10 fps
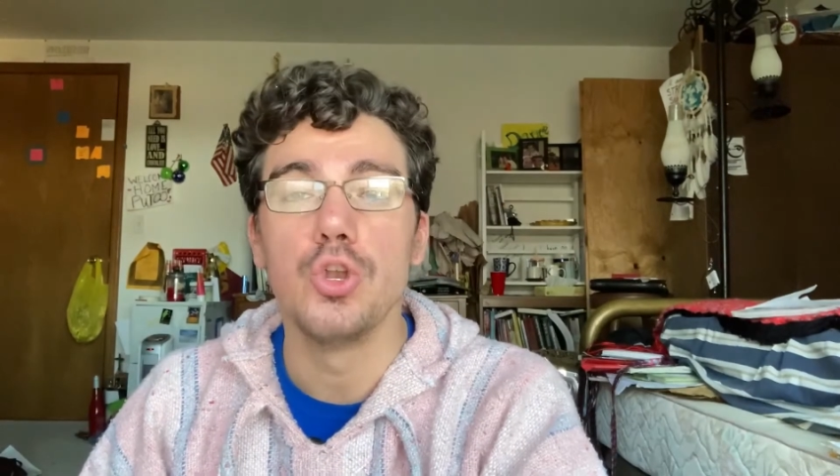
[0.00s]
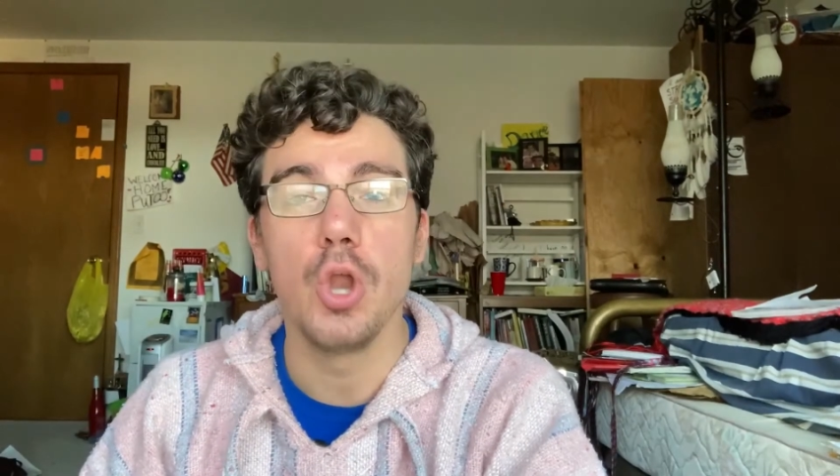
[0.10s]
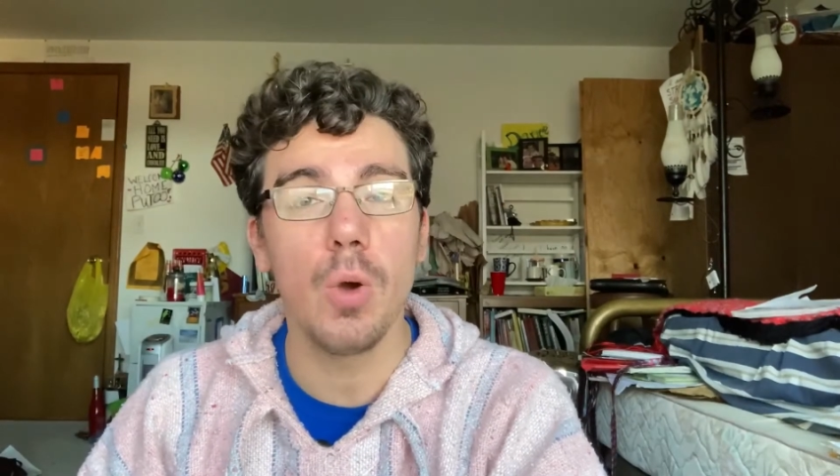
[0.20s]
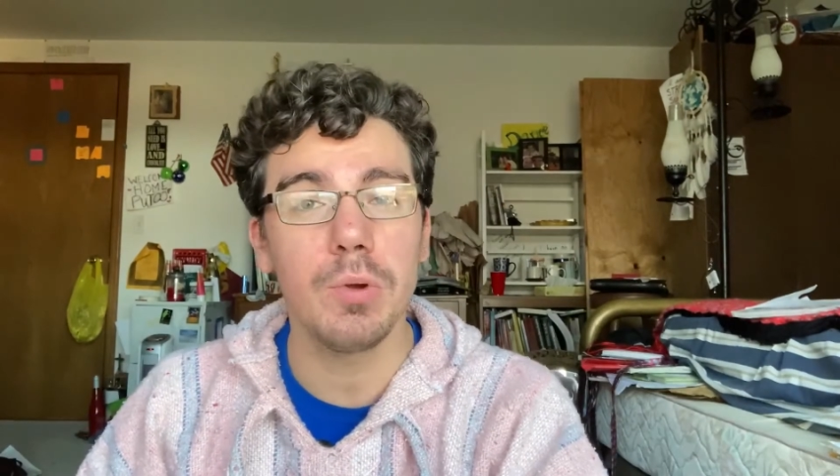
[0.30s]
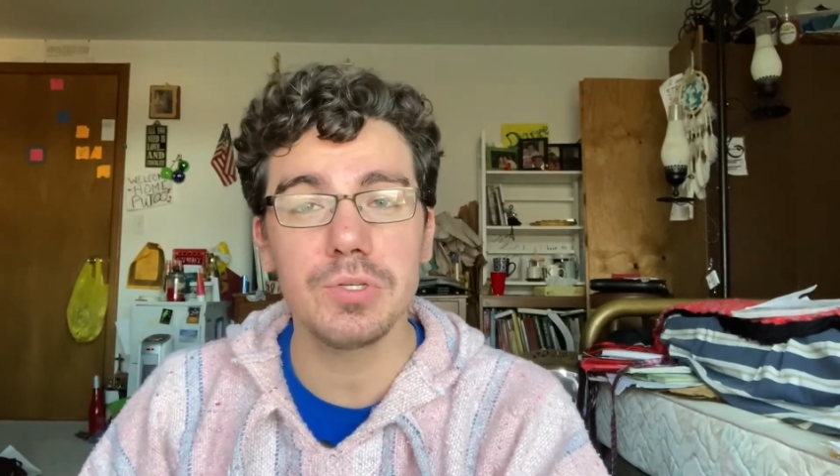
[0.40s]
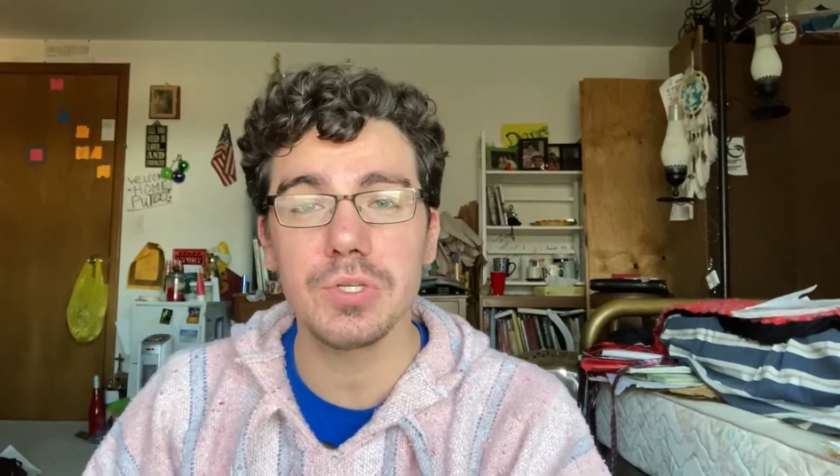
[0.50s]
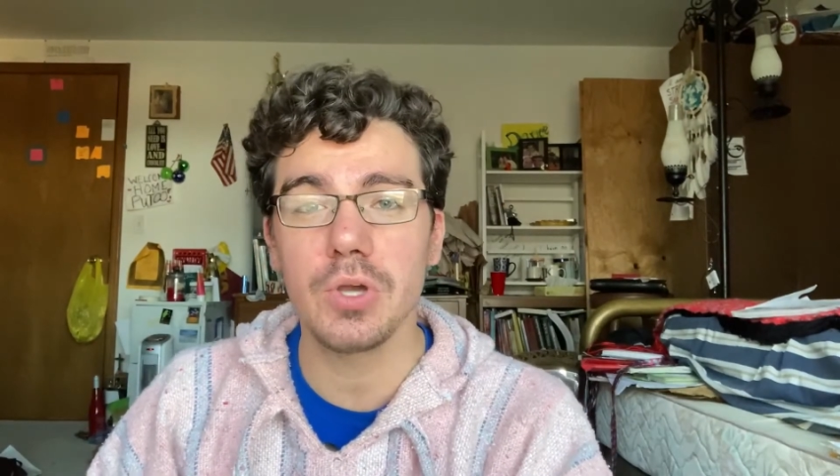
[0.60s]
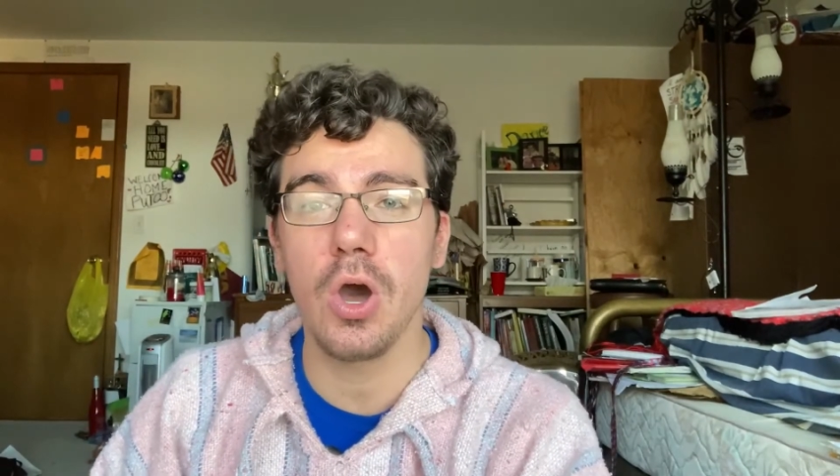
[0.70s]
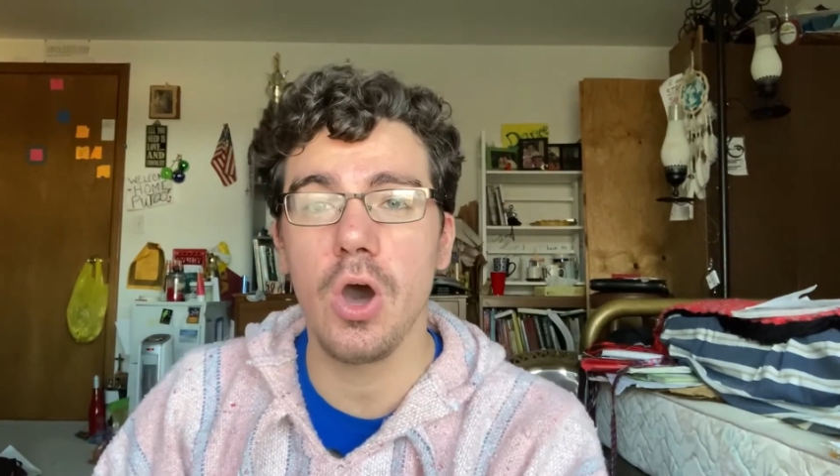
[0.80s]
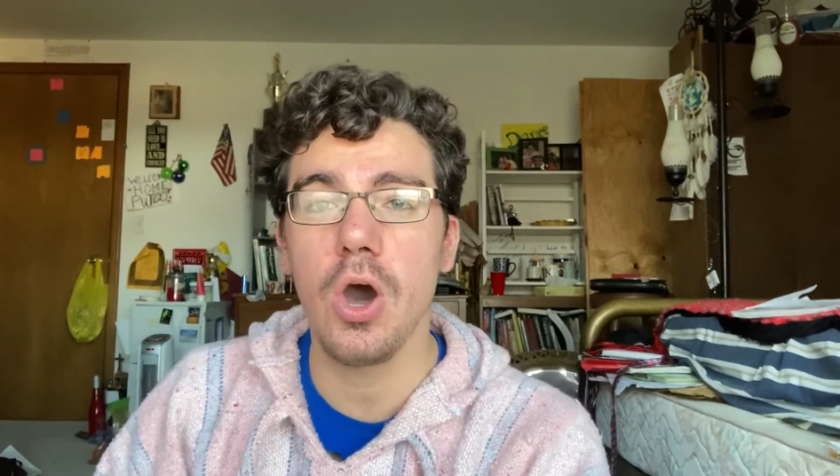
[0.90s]
No one to
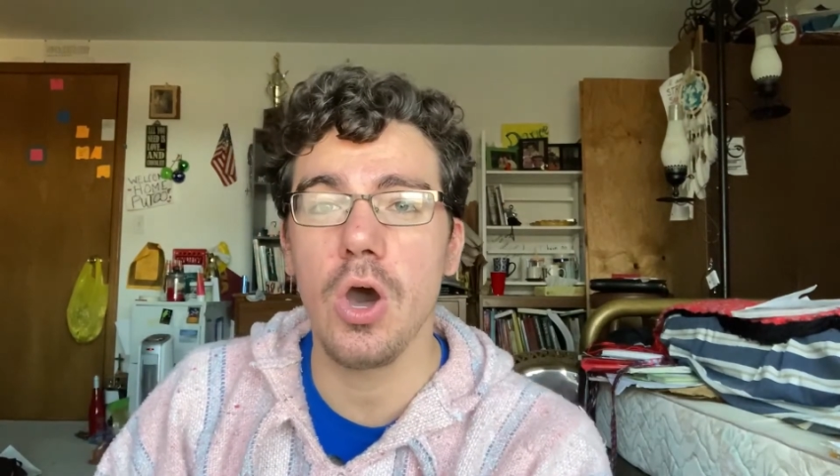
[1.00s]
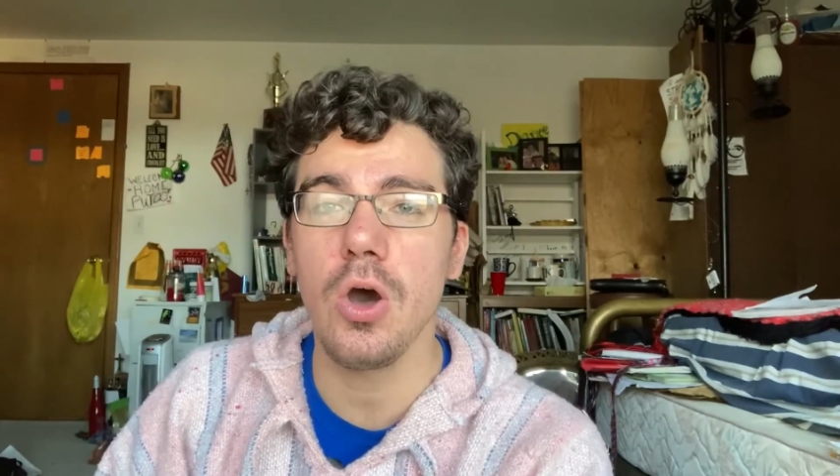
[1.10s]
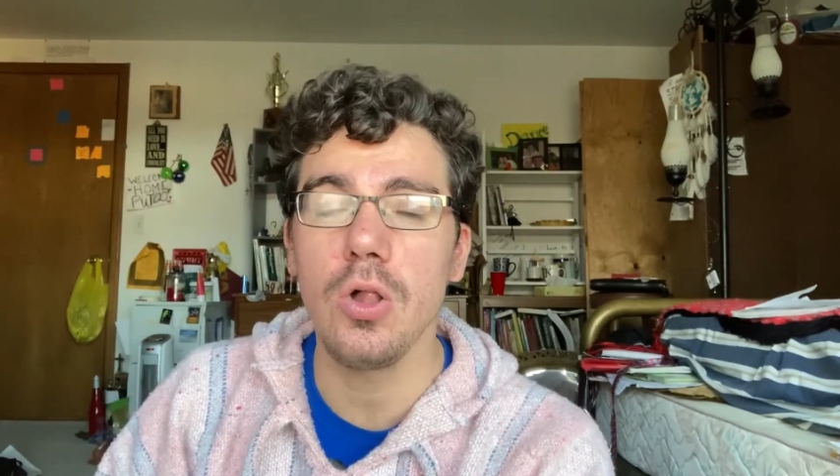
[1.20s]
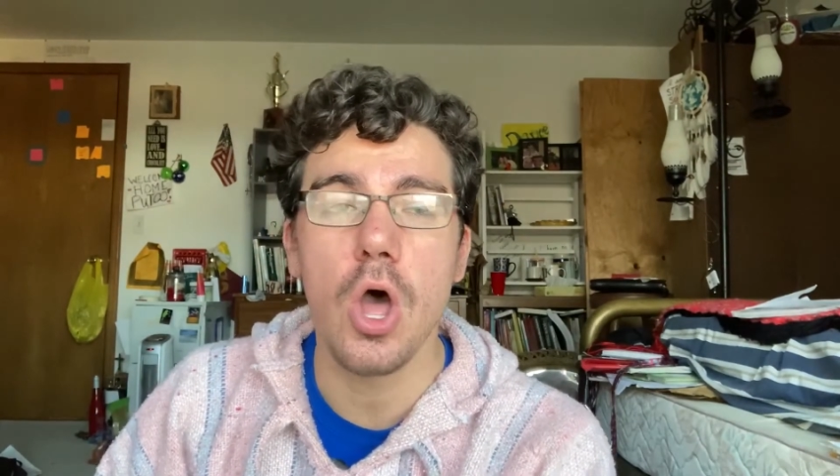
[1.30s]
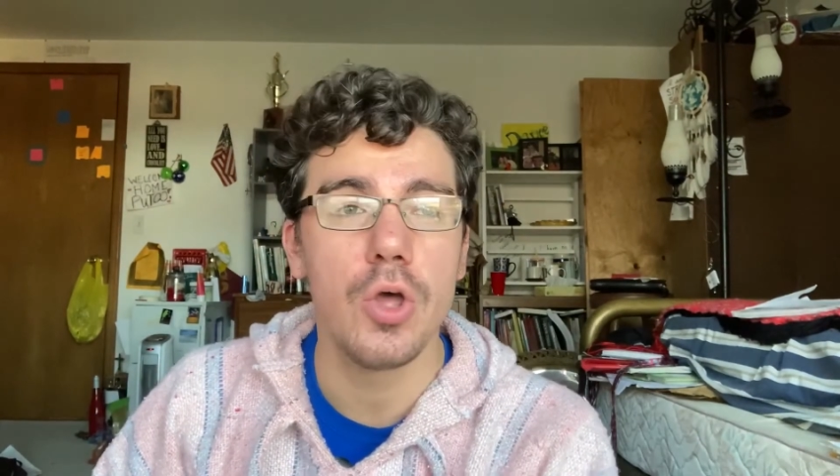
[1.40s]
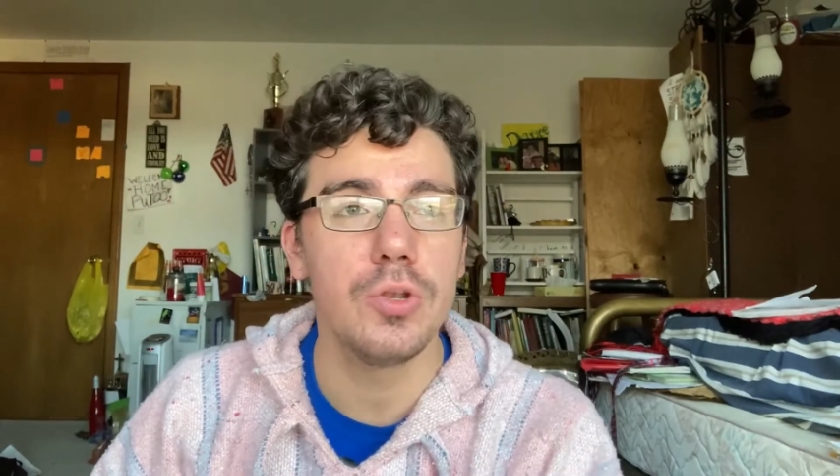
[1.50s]
call,